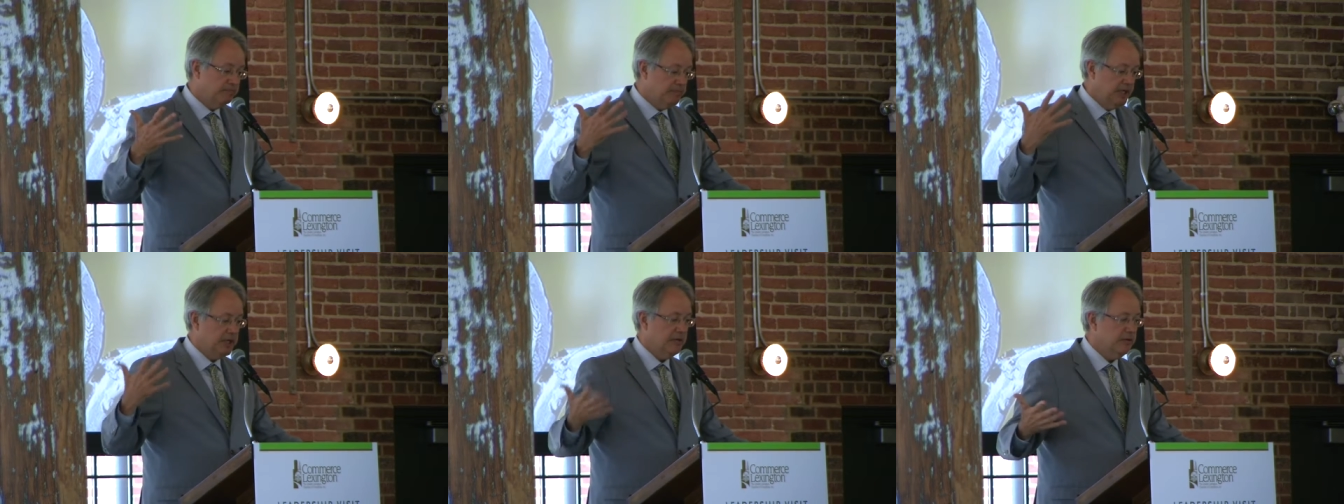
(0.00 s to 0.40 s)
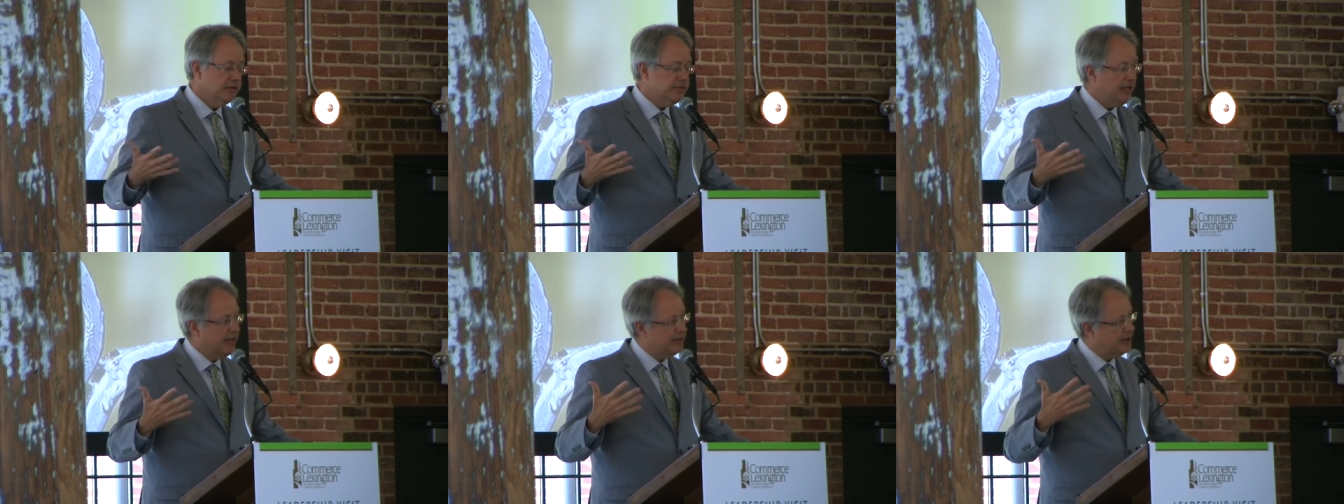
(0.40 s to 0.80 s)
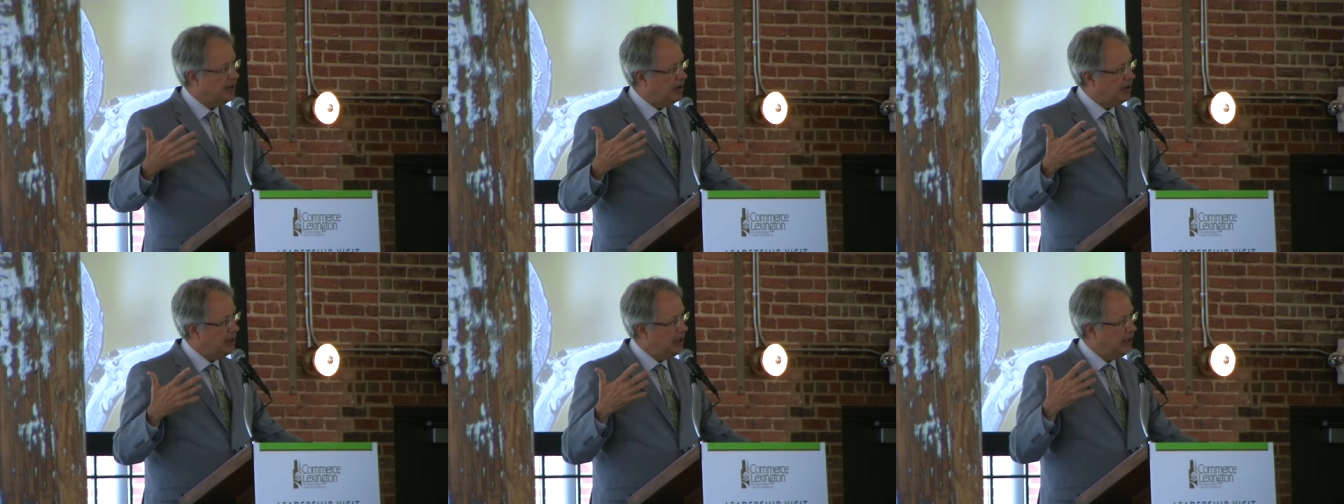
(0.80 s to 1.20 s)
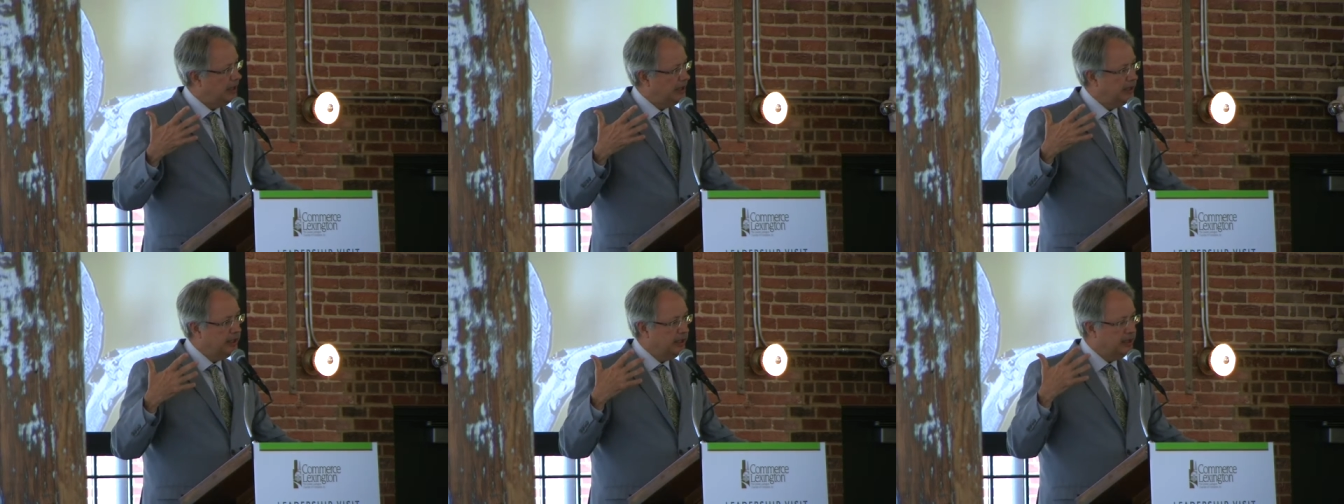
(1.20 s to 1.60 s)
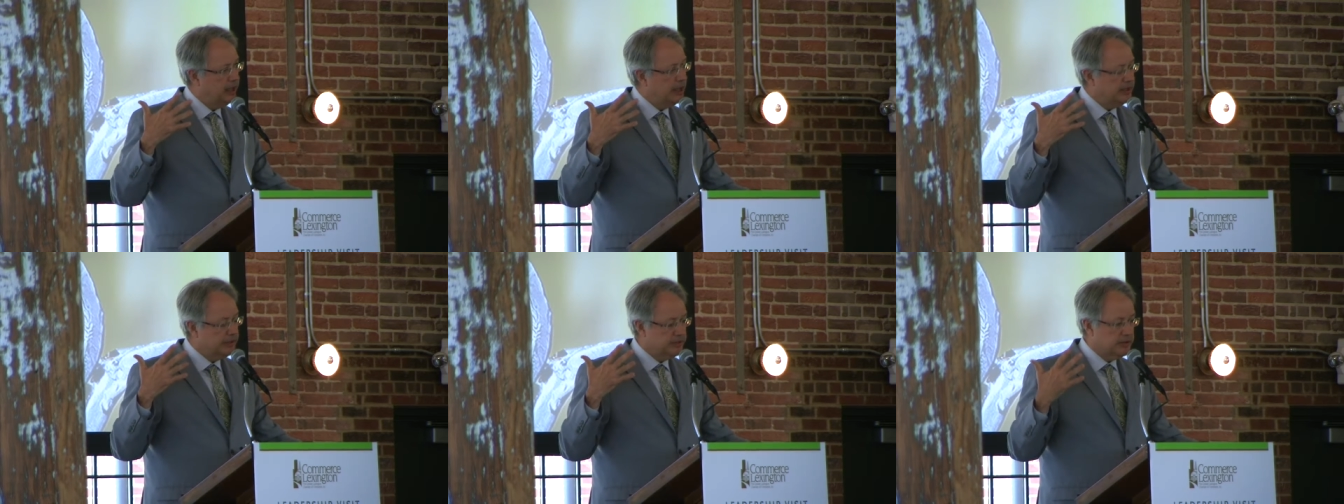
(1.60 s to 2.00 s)
here in South Carolina
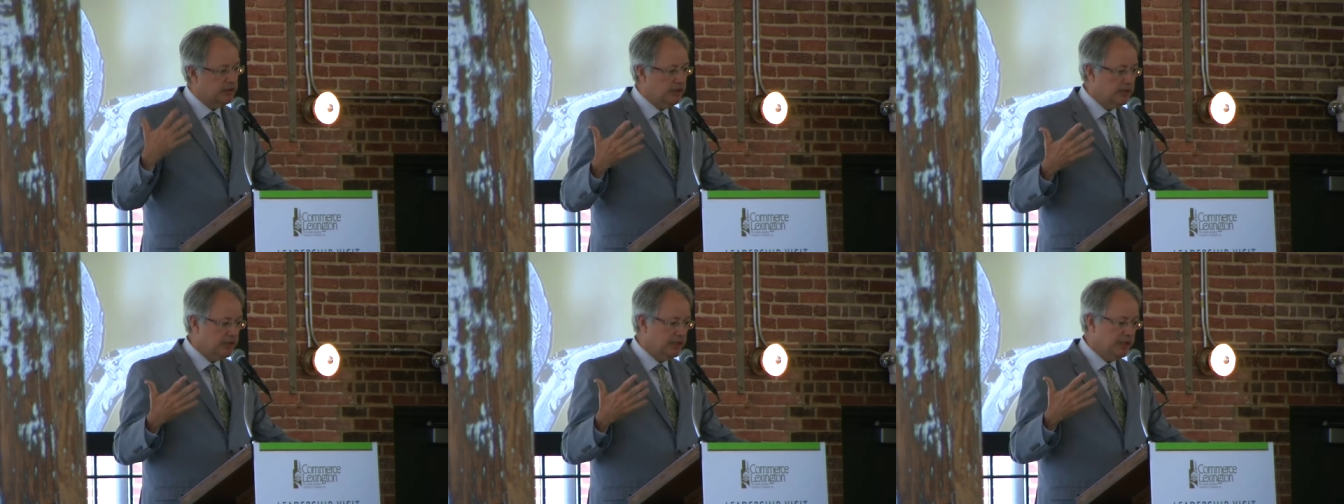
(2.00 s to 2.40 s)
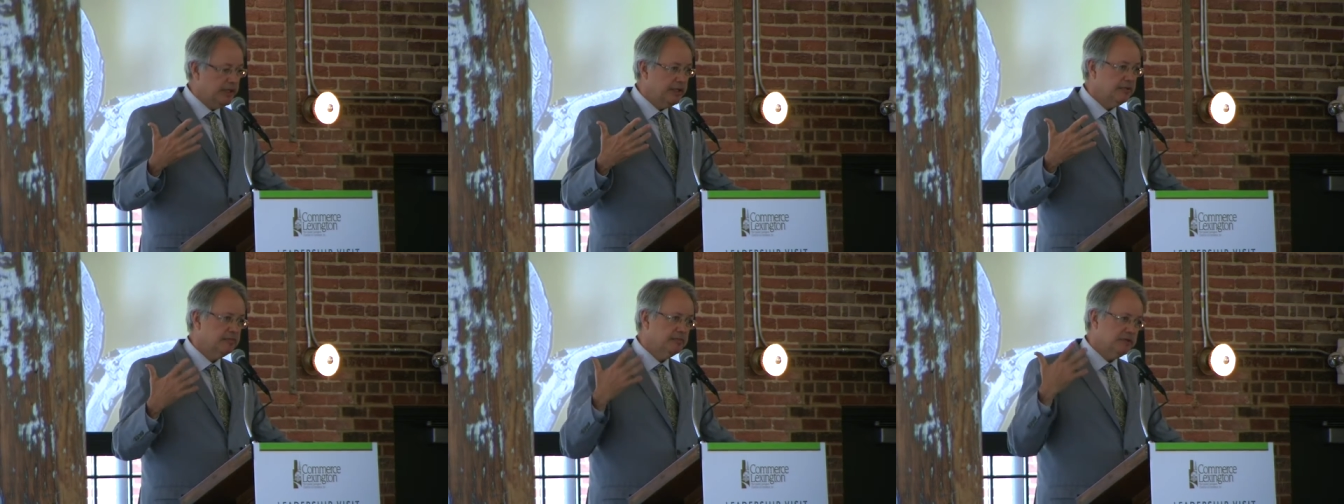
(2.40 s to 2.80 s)
and certainly